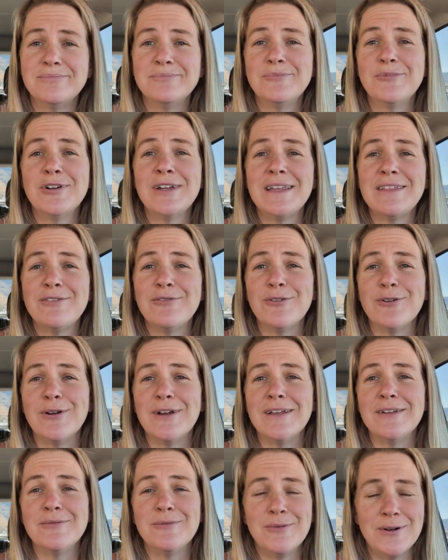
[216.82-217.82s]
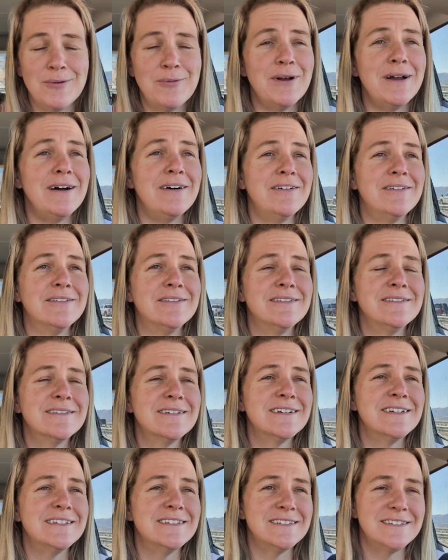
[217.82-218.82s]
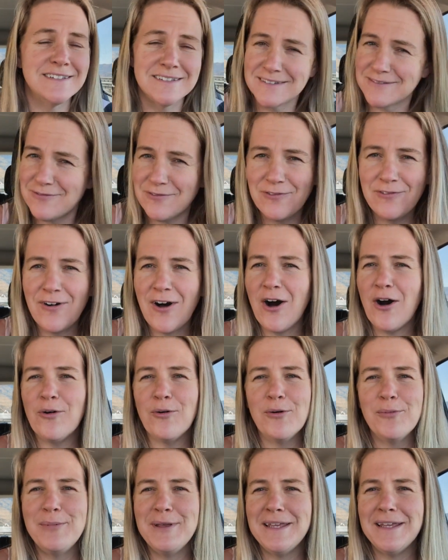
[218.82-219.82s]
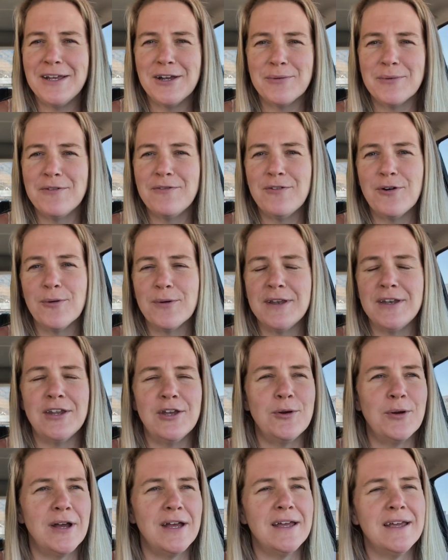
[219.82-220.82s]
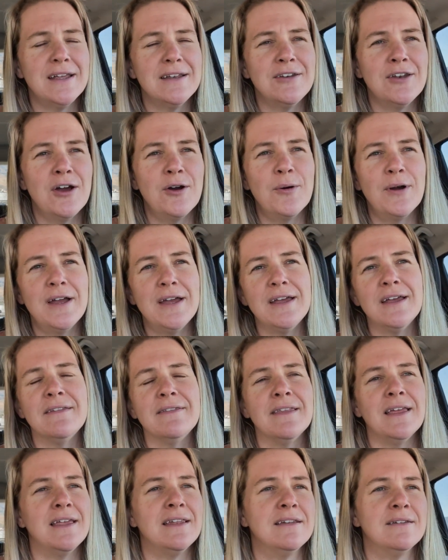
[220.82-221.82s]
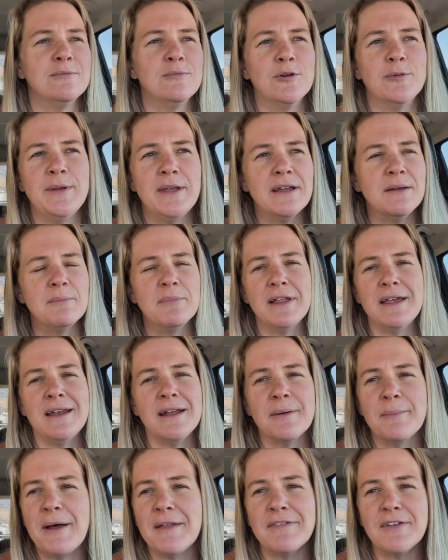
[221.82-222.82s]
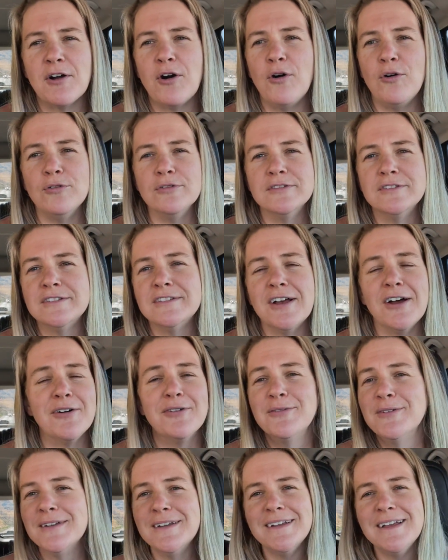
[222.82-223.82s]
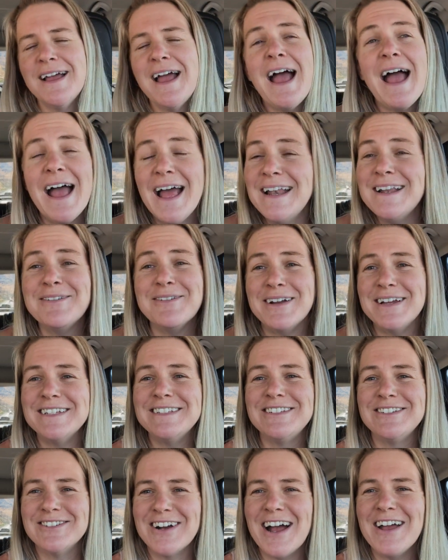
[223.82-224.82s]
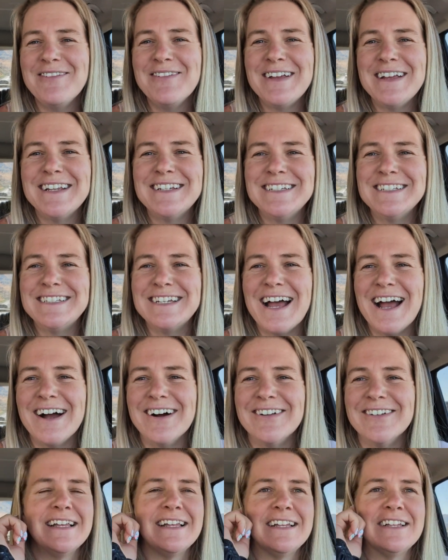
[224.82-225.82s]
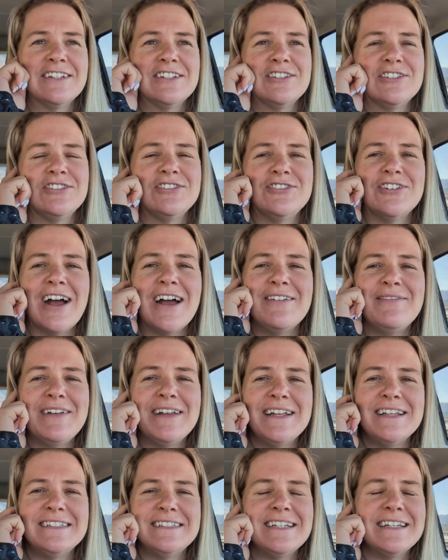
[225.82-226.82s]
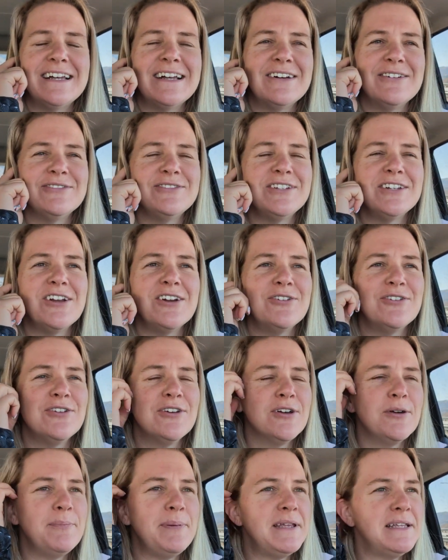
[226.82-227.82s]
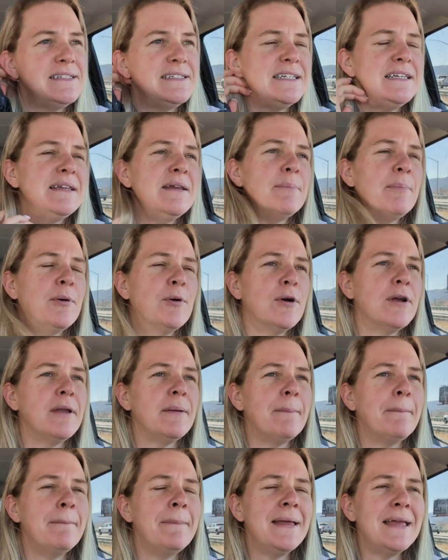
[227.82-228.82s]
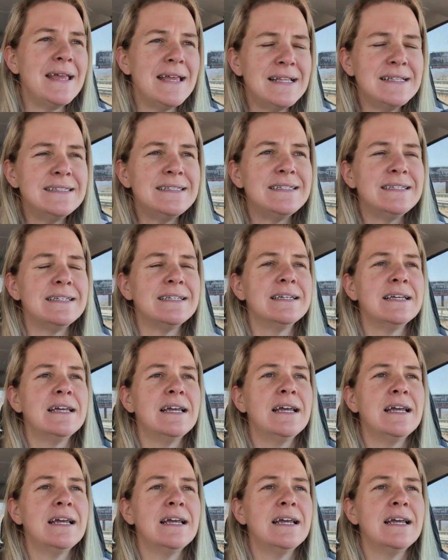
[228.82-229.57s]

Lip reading: we'll get through it. We will, because fall will be here before we know it, and then we'll be complaining about the cold. So, anyways, driving in town to go to a PT appointment.